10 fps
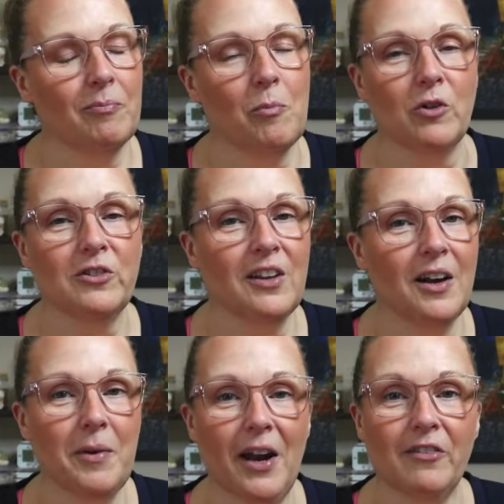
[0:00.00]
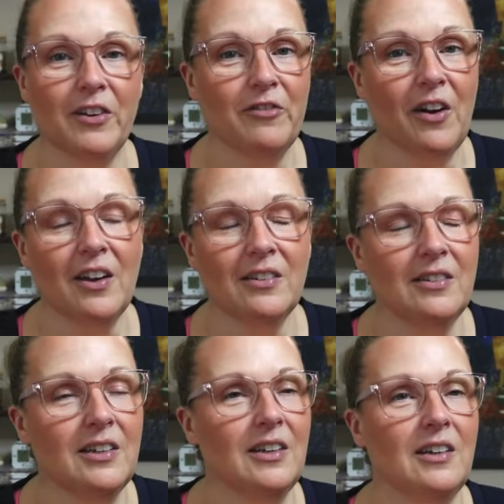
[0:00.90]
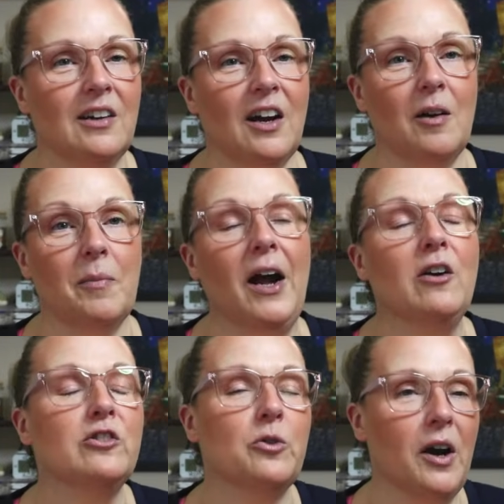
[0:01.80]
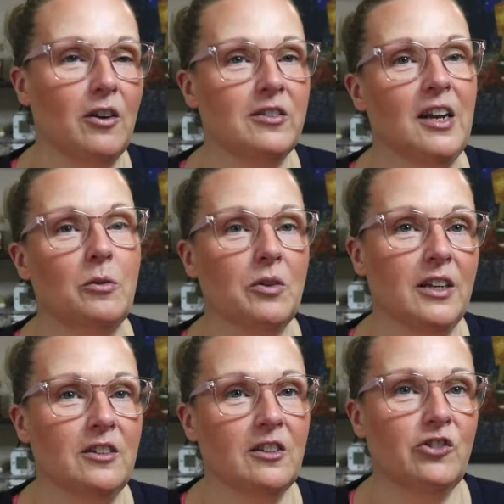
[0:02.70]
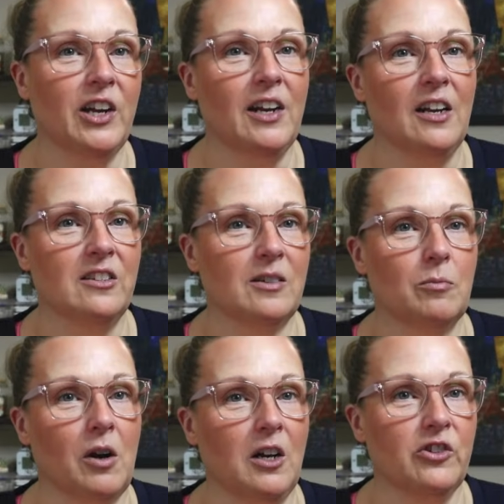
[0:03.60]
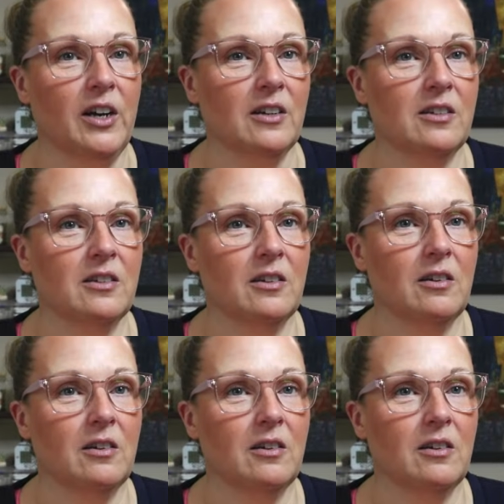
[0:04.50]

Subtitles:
Mostly I'm having fun. How does that relate to the Jane Austen project?